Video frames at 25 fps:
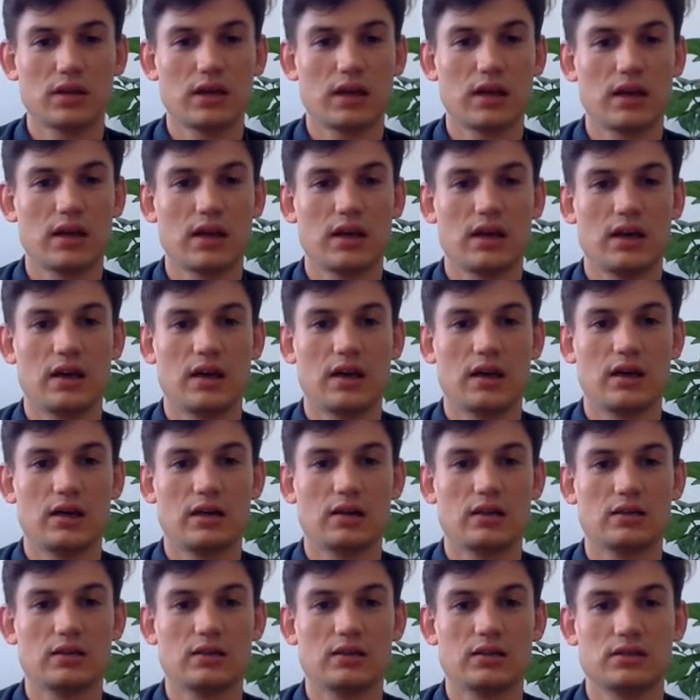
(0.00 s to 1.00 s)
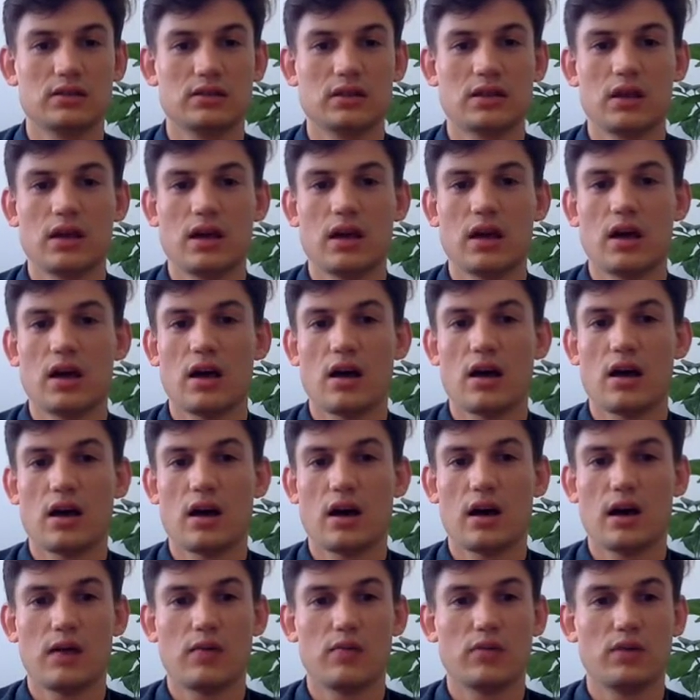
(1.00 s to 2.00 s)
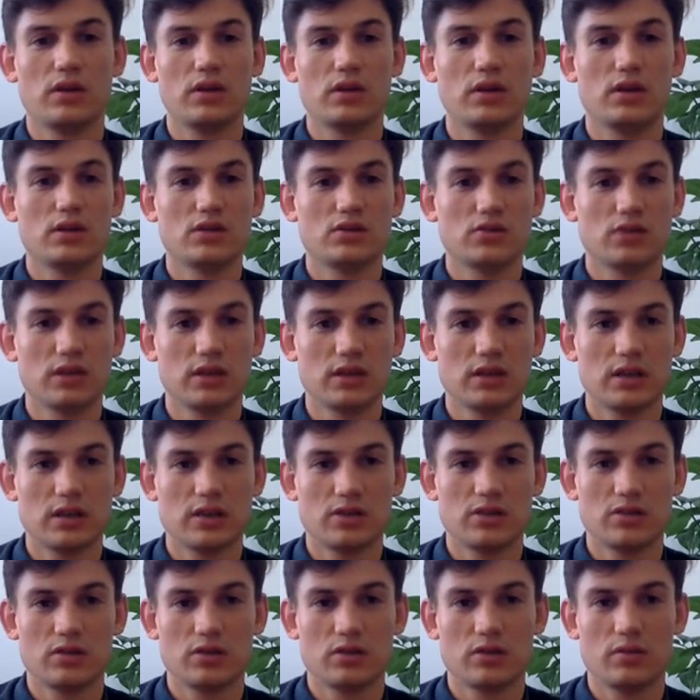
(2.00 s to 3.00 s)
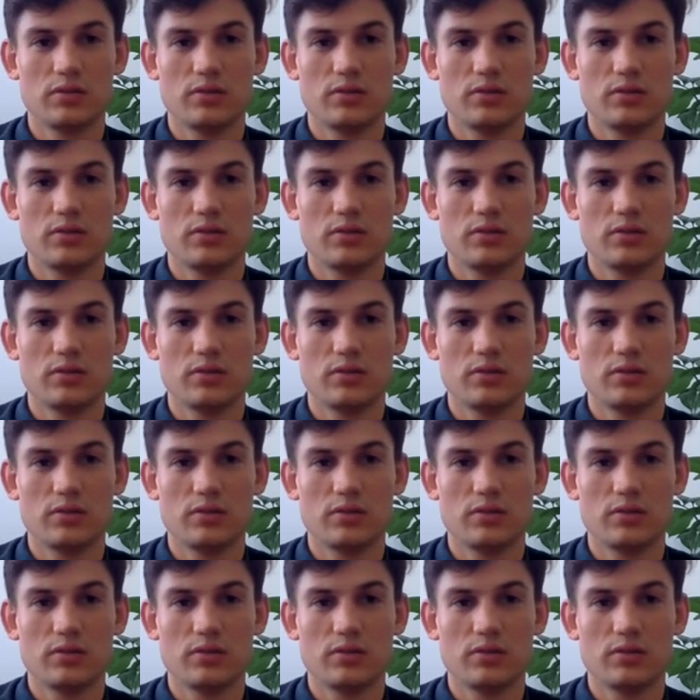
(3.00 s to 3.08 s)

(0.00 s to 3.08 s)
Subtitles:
and I really enjoyed that job.